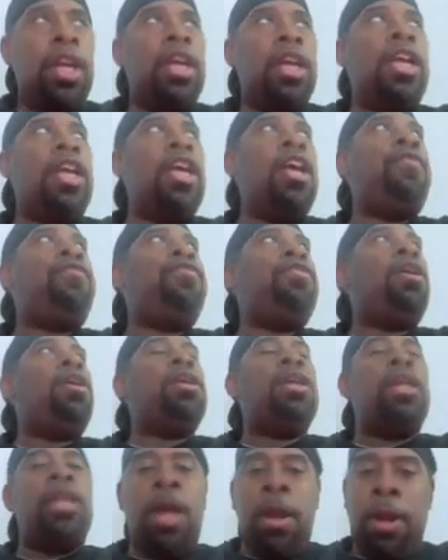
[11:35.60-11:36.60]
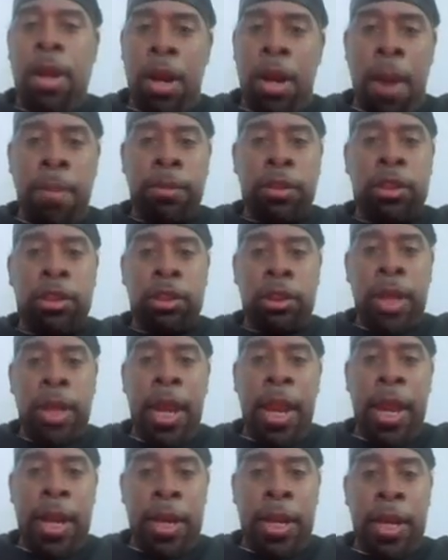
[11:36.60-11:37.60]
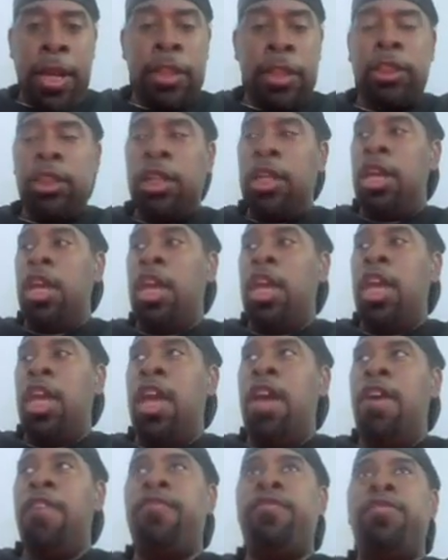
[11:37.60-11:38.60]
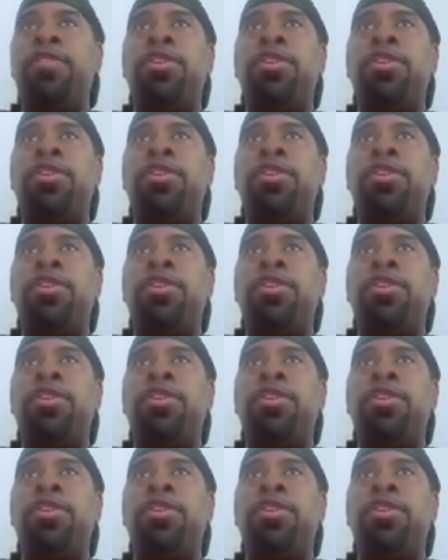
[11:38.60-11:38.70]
and I'm just saying this, if